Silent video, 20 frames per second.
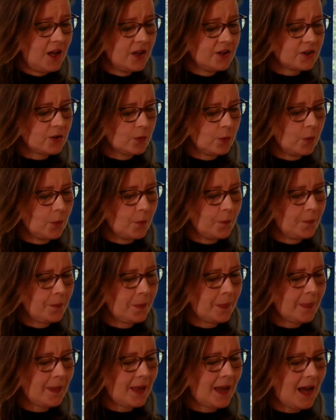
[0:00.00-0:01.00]
So
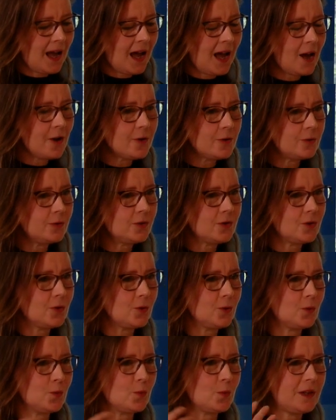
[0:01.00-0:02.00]
how
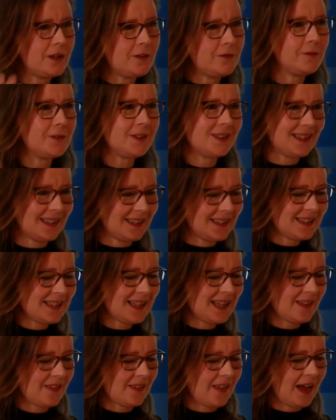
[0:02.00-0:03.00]
do we
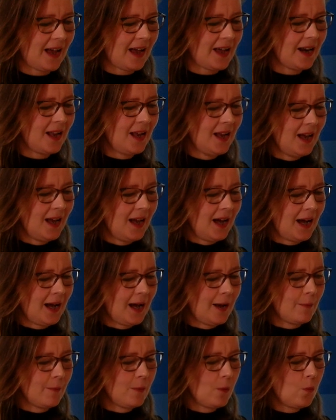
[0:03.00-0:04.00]
facilitate that?
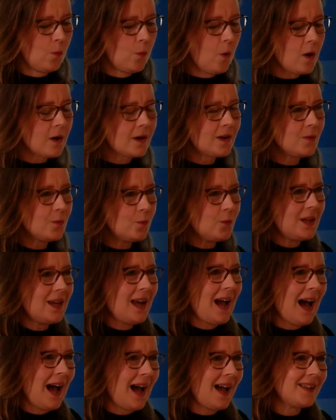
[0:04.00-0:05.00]
What can
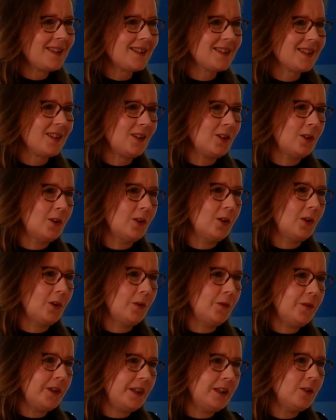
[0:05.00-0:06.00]
we ask
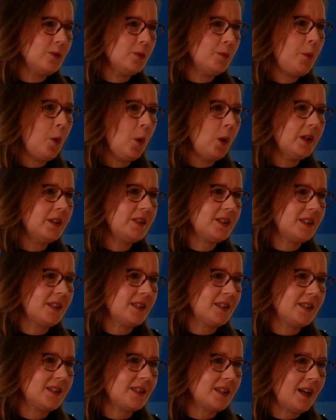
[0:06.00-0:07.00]
of EU
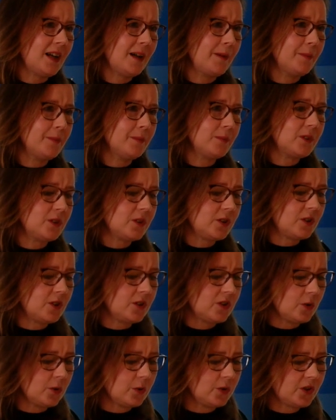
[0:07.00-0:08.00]
policies
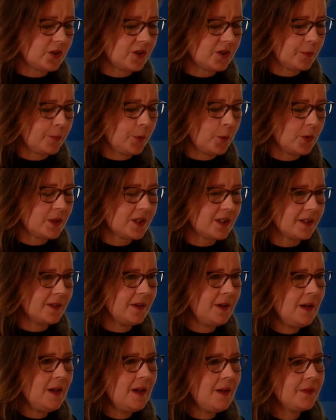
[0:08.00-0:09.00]
to do to support it?
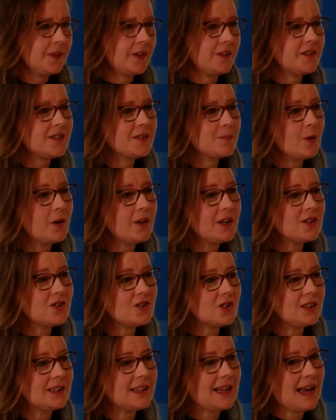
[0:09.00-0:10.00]
Now, this morning,
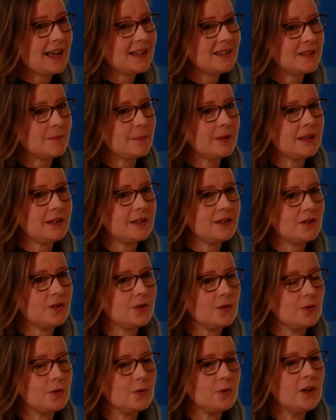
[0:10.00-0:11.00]
Julie asked me
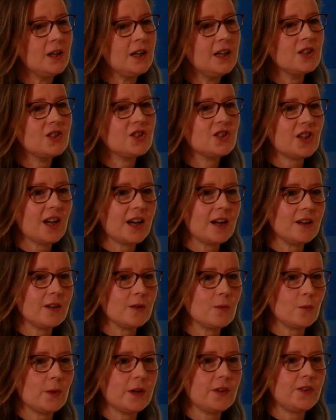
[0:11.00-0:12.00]
to
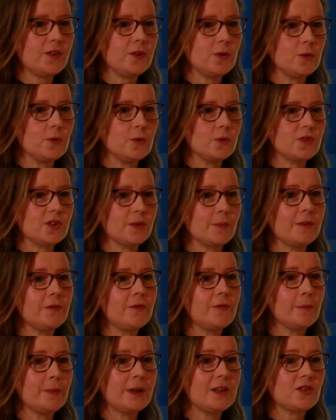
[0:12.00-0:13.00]
share with you some
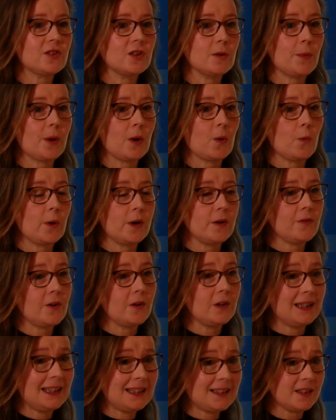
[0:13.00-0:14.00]
information about one of
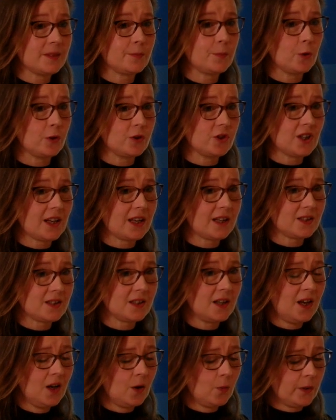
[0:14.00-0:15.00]
our latest projects,
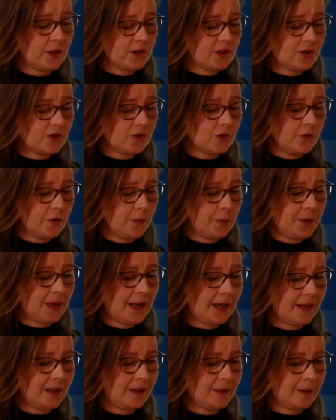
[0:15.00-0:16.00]
which is
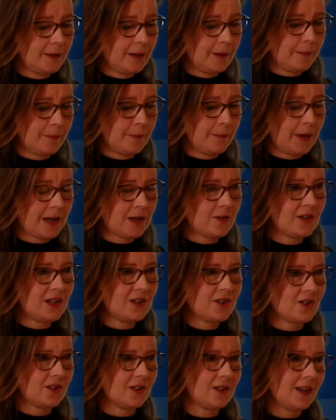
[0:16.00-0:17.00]
Europeana
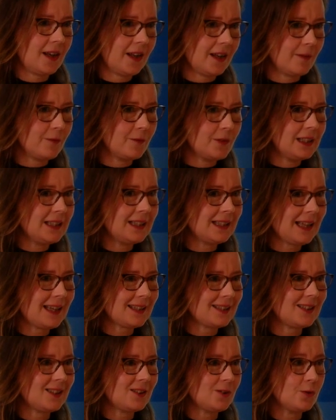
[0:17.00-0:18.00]
migration. And I'm really
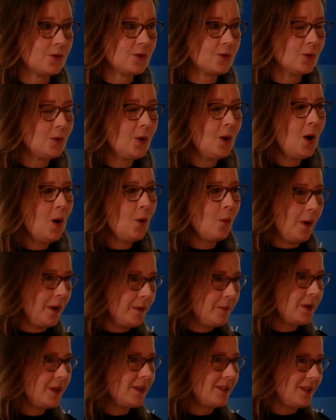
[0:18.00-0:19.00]
glad to do so.
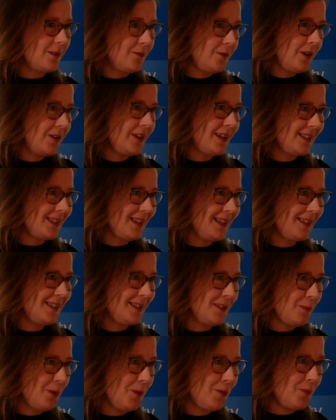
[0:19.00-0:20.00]
One, because I'm very
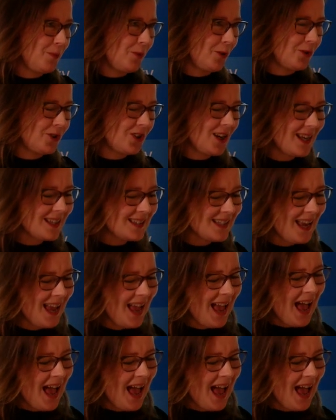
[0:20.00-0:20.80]
excited about the project.